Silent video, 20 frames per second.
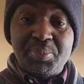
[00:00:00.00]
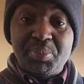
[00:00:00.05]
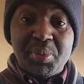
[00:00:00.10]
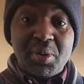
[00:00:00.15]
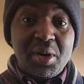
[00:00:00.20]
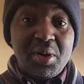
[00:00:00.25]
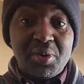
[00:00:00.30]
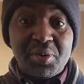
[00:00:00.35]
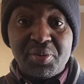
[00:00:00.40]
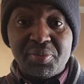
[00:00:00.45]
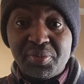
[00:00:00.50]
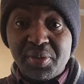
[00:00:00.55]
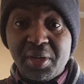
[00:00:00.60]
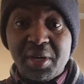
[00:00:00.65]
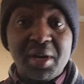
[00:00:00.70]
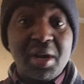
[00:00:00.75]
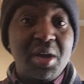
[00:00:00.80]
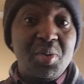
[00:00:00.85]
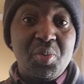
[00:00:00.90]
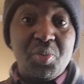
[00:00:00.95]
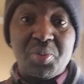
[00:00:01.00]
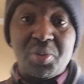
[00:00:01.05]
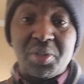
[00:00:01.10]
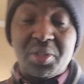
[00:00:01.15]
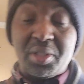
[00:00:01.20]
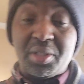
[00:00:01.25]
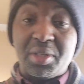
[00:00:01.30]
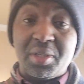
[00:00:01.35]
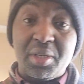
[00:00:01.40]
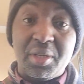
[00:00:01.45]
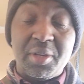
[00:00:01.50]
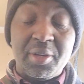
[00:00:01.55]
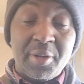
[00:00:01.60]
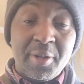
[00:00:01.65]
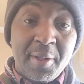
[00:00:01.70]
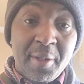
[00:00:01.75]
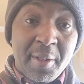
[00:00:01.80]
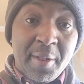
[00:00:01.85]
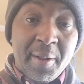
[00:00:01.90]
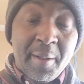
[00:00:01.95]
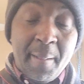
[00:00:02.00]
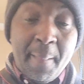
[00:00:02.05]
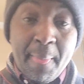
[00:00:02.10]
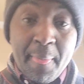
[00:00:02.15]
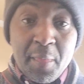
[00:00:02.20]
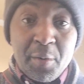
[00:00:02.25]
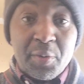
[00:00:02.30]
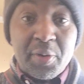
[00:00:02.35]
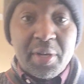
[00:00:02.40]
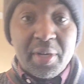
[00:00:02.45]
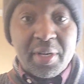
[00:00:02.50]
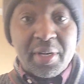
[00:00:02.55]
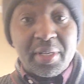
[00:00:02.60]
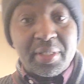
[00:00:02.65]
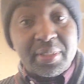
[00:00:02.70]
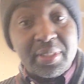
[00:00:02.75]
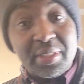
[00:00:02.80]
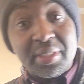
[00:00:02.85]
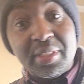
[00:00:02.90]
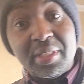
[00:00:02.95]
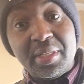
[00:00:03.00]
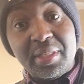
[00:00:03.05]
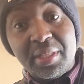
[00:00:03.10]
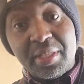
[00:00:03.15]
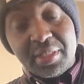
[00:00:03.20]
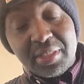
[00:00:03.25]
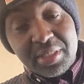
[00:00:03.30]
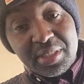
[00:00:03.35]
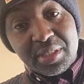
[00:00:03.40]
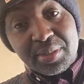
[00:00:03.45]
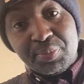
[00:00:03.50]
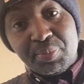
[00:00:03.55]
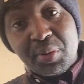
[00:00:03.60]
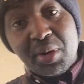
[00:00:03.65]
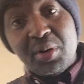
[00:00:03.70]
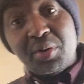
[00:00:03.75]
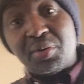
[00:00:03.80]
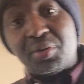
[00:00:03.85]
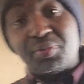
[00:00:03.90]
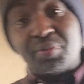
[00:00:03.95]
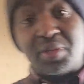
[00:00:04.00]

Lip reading: proud of their language. Ukienda TC, they're just proud of